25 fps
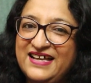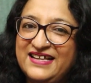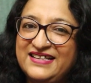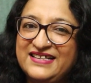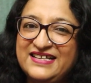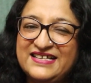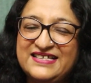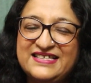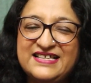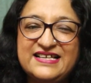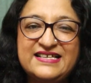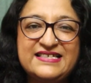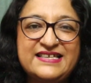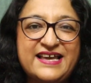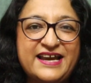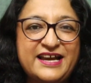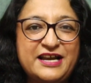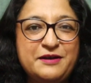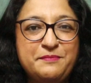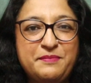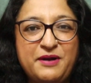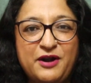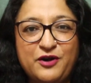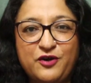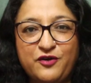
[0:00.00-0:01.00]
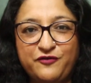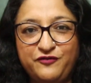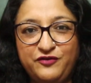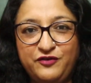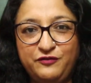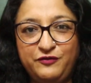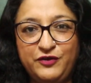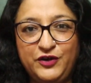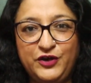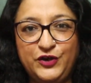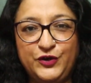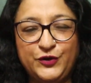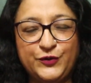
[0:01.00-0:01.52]
This is the second part of the
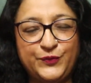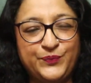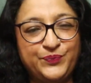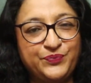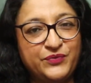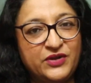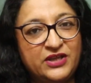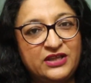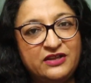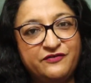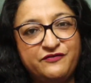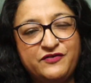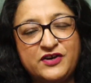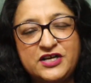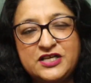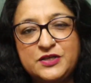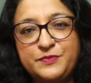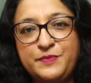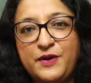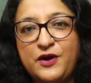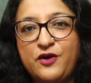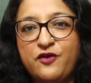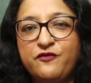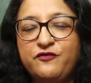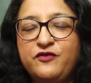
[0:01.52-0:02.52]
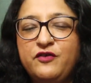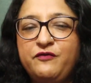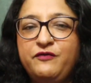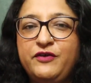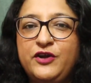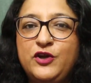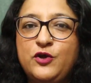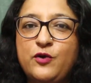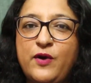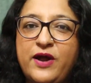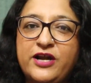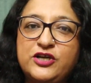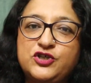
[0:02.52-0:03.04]
video. In the first part of the
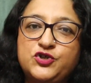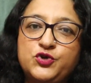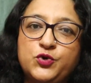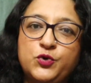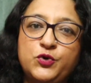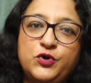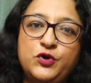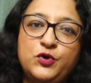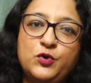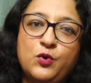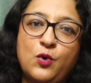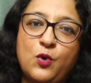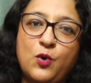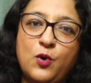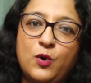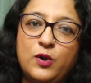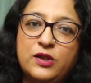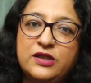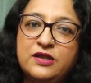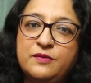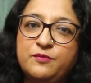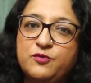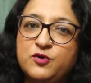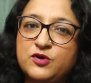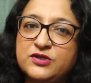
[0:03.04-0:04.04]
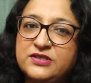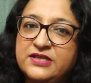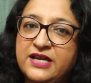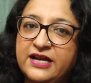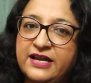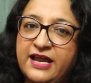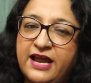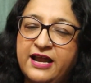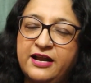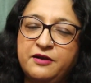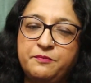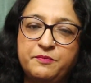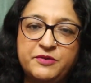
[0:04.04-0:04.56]
video, I showed you all the books that
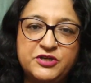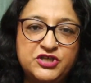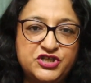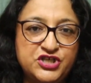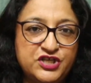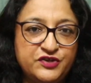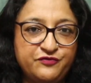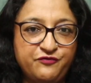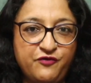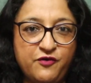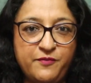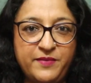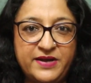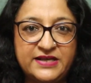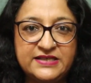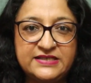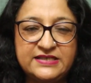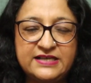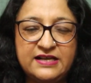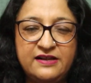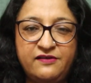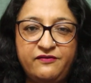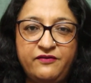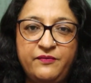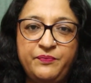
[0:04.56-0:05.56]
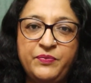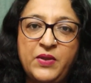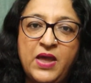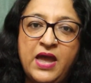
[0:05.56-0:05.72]
I had purchased for myself,